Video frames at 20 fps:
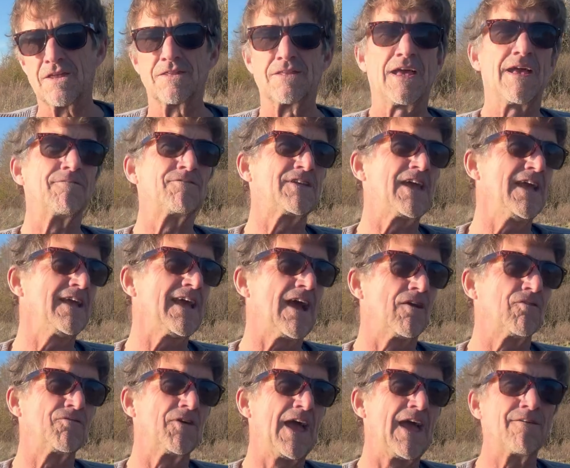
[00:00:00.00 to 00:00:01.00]
They have
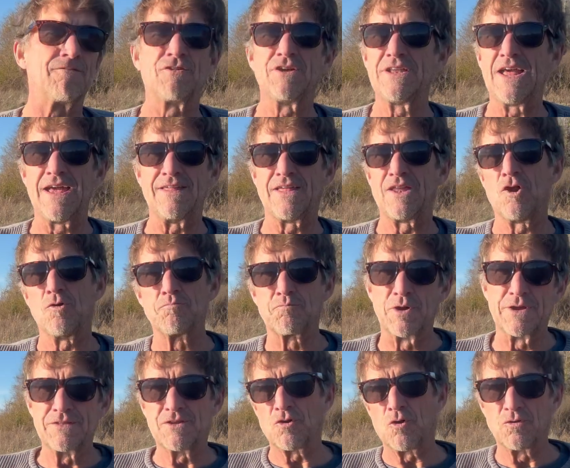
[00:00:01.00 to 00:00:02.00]
takeout every day. They don't
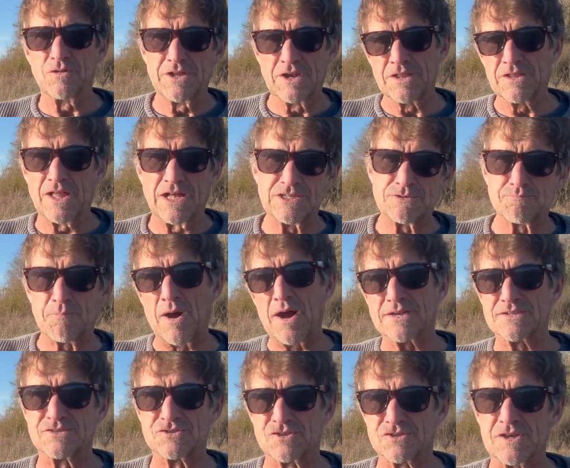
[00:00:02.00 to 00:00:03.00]
bring their own little lunch
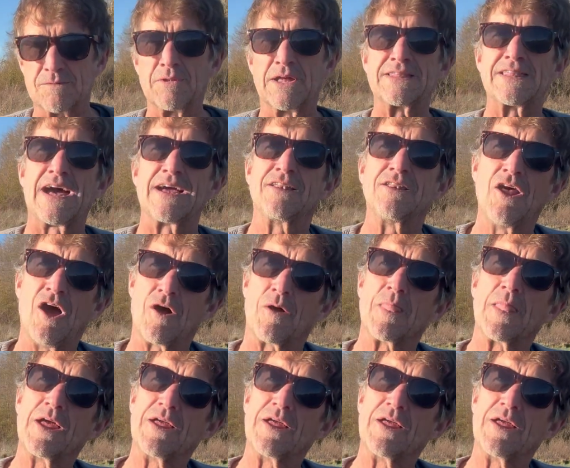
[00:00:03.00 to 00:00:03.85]
boxes or something like that. No.